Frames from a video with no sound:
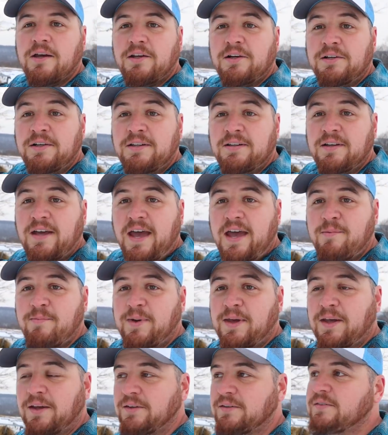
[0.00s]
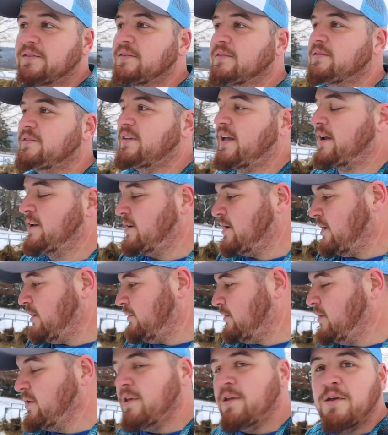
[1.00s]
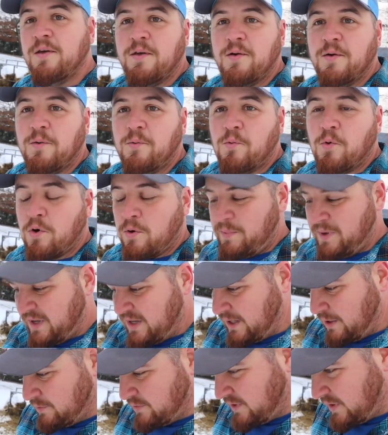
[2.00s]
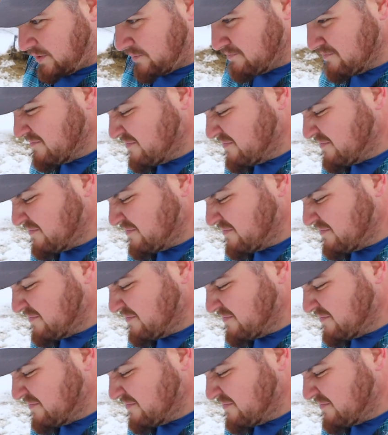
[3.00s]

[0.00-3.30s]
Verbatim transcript: underneath the hay bales, staying all warm and cozy.